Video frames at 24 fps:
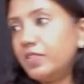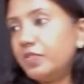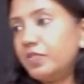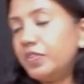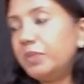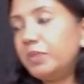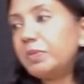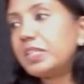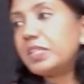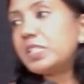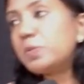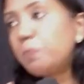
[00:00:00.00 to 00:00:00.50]

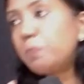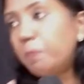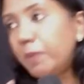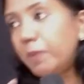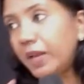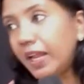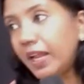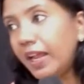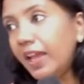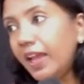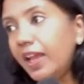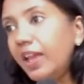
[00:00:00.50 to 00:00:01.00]
We must
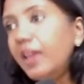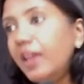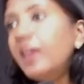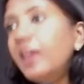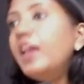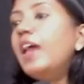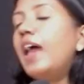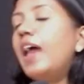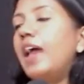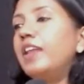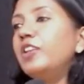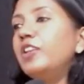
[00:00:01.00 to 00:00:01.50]
pray
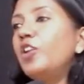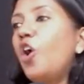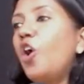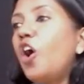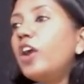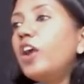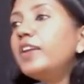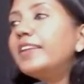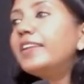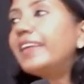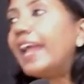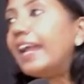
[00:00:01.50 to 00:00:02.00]
and
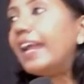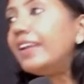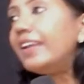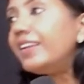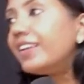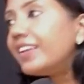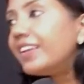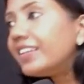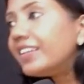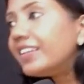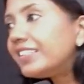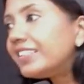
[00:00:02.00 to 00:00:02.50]
not get
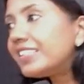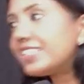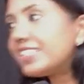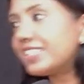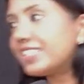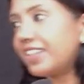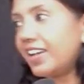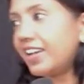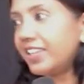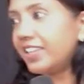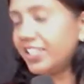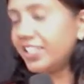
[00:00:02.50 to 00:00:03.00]

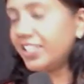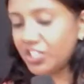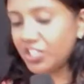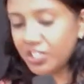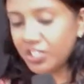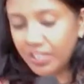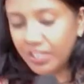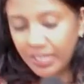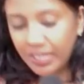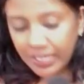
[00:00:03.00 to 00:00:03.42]
discouraged.